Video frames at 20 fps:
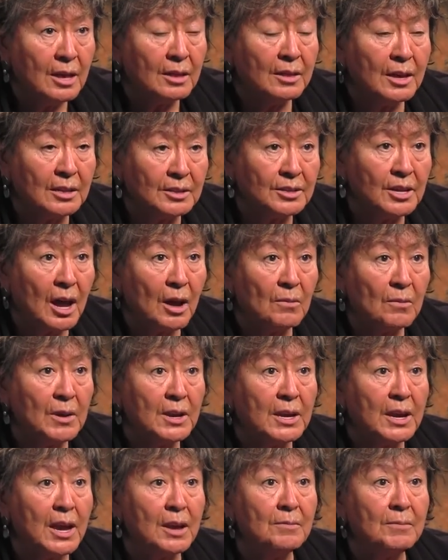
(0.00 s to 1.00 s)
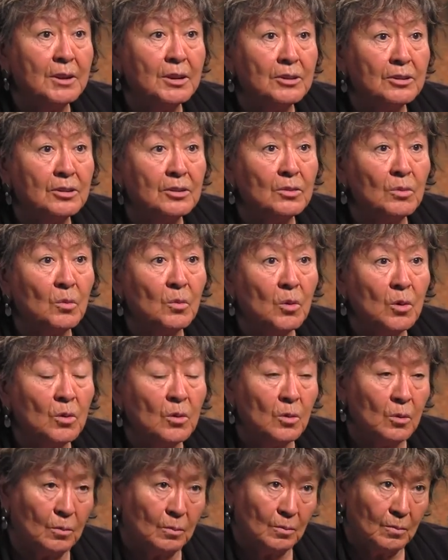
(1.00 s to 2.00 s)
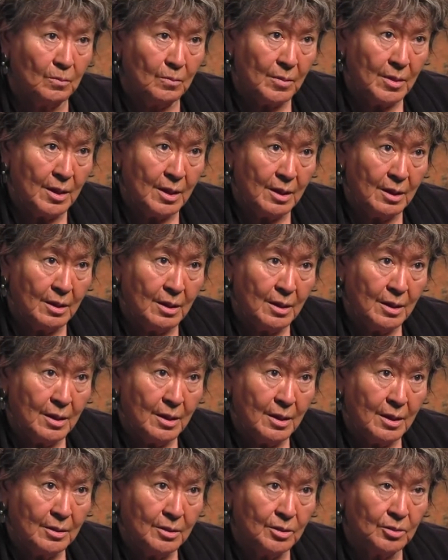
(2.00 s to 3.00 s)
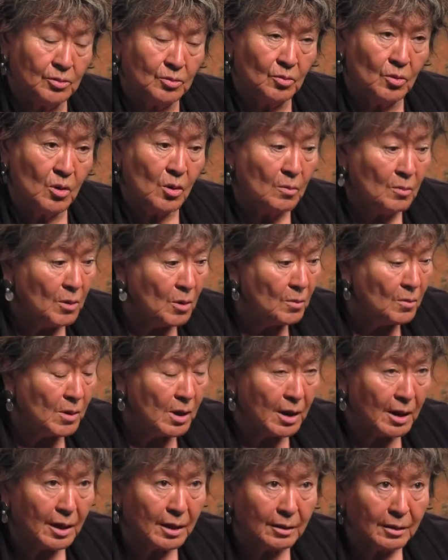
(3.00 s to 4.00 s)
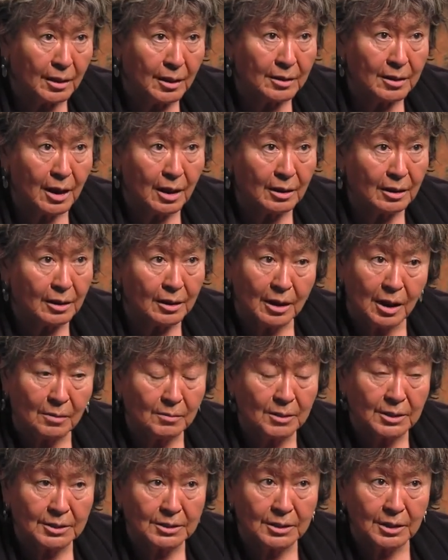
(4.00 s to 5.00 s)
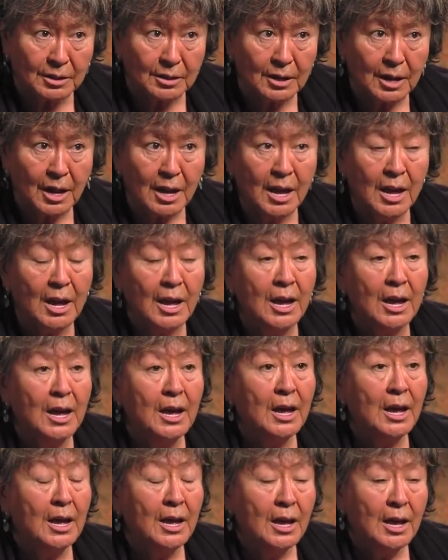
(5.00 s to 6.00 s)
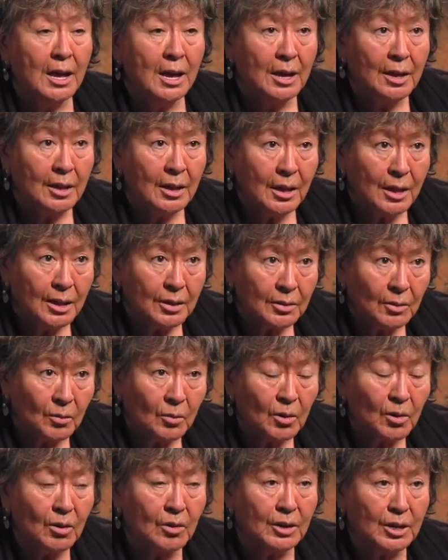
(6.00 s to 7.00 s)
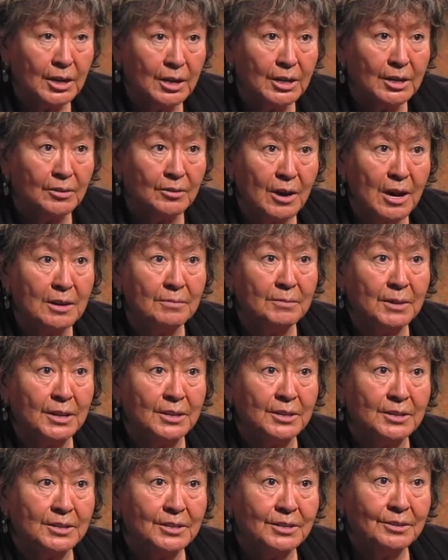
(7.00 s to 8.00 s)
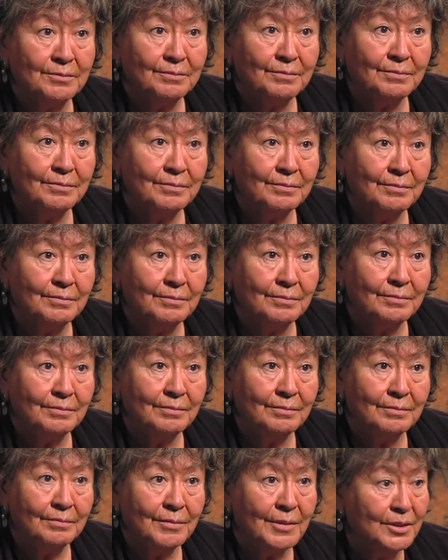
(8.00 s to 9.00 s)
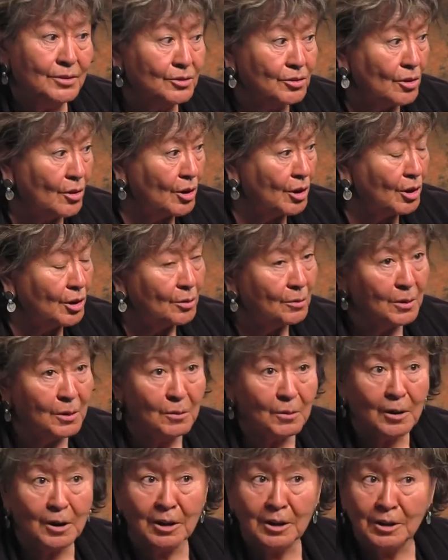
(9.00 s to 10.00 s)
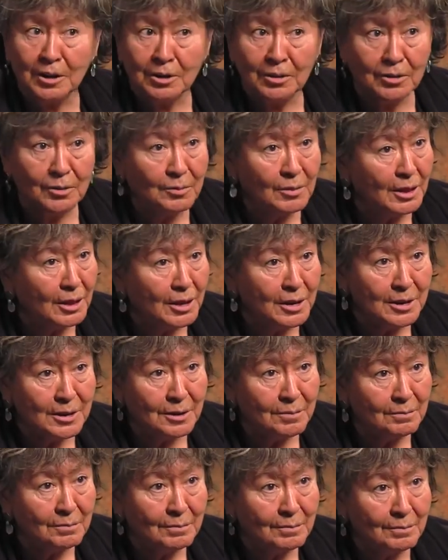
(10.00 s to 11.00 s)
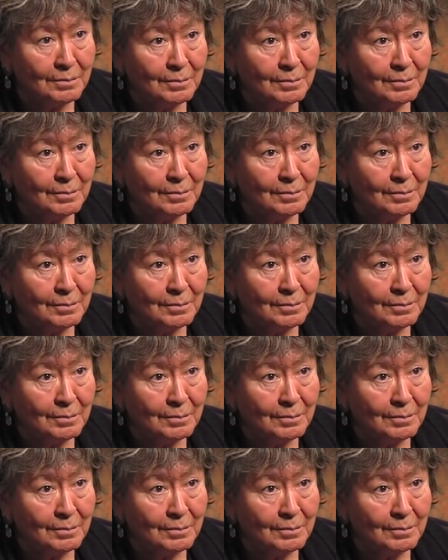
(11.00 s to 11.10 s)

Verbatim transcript: That's how we came into the world, this world movement. And the Dalai Lama said, the world needed grandmothers. And so here we were in the new millennium.